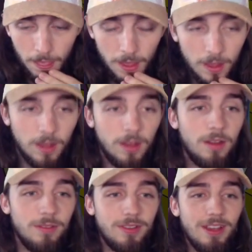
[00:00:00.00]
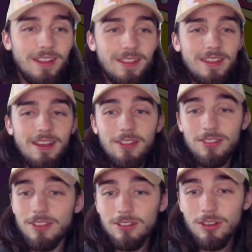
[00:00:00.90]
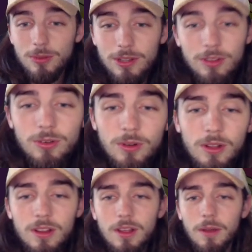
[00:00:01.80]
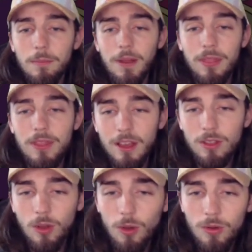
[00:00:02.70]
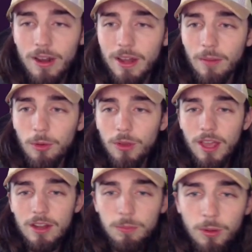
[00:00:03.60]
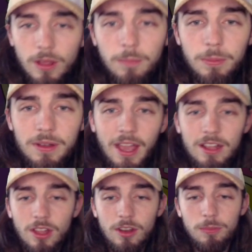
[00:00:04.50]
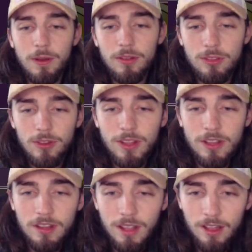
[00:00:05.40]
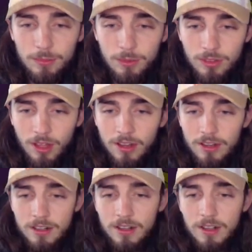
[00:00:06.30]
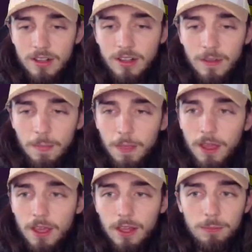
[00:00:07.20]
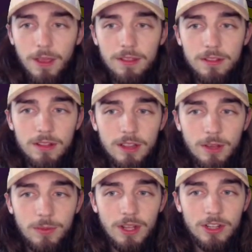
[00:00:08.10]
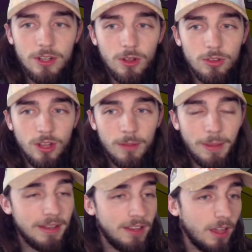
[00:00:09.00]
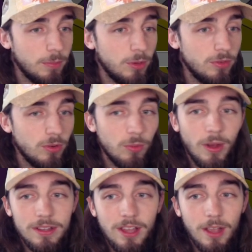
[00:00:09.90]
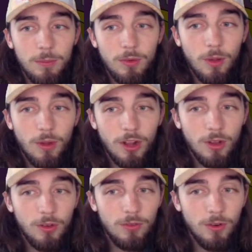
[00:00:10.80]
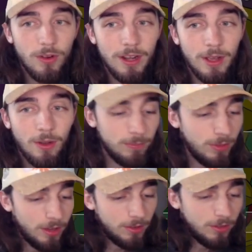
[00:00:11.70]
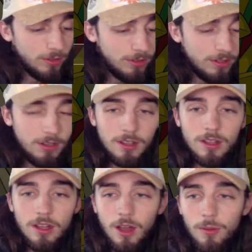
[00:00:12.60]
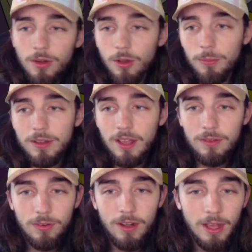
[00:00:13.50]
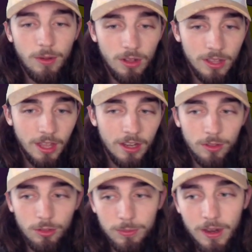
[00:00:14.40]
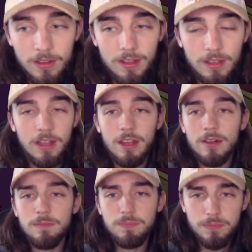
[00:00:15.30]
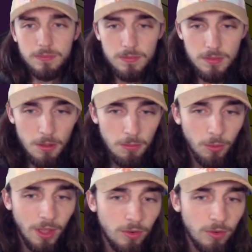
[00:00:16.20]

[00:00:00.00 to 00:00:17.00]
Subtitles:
the Sneaslers, which is cool. But I think as a whole right now, I'm okay just putting a Protect on this Barraskewda in this last move slot here. It's basically Liquidation, Close Combat, Tech move. What Tech move I want to go for right now, I'm not certain. We're going to go Protect for right now. I'll get into the spreads later. But we have a